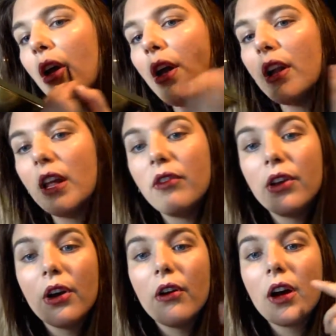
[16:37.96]
And if you
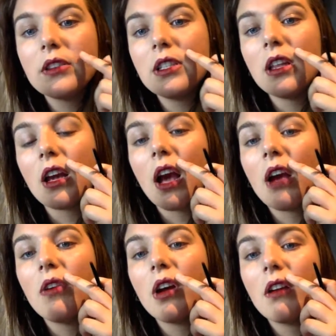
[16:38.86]
go out, see, like I
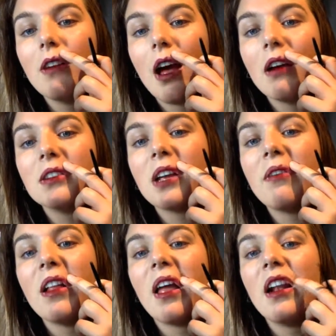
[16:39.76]
went outside
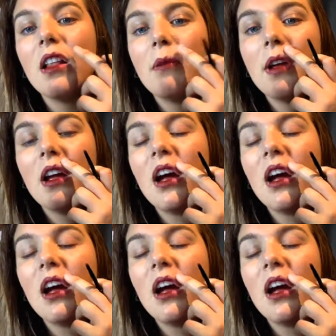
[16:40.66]
my line a little bit.